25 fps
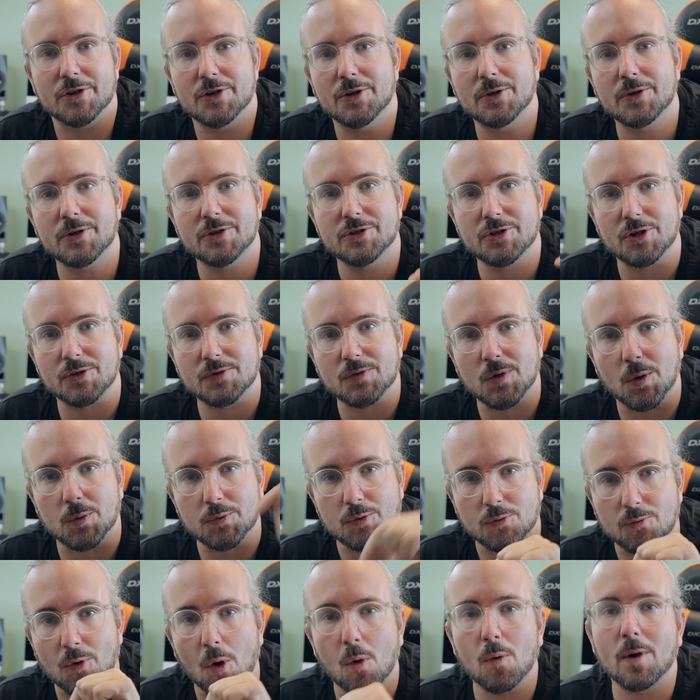you could just go
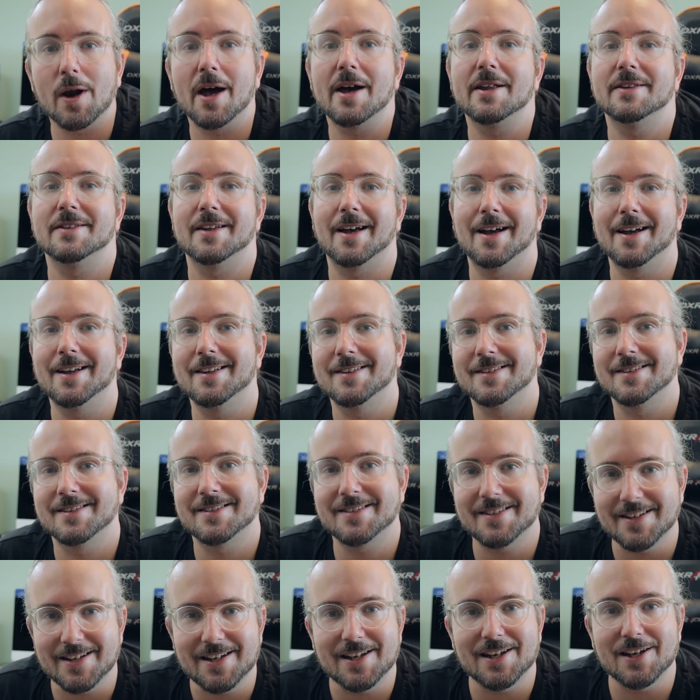to Roland and
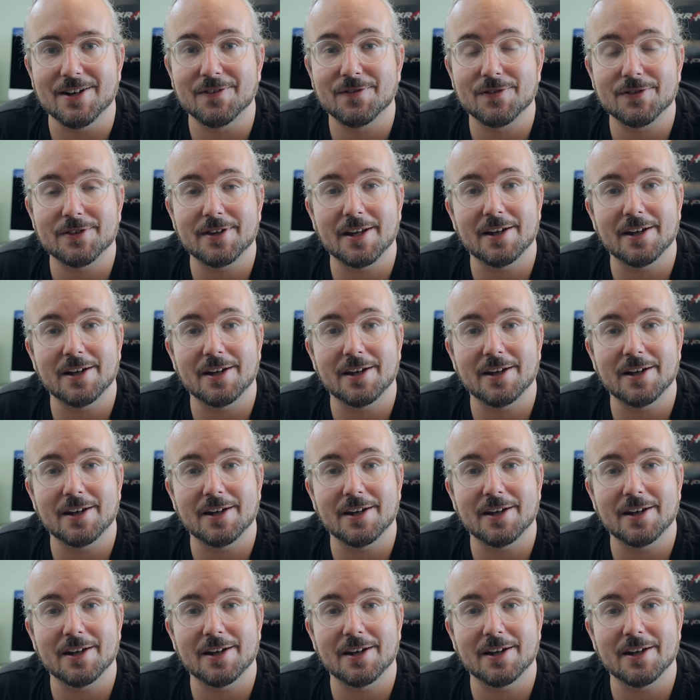see if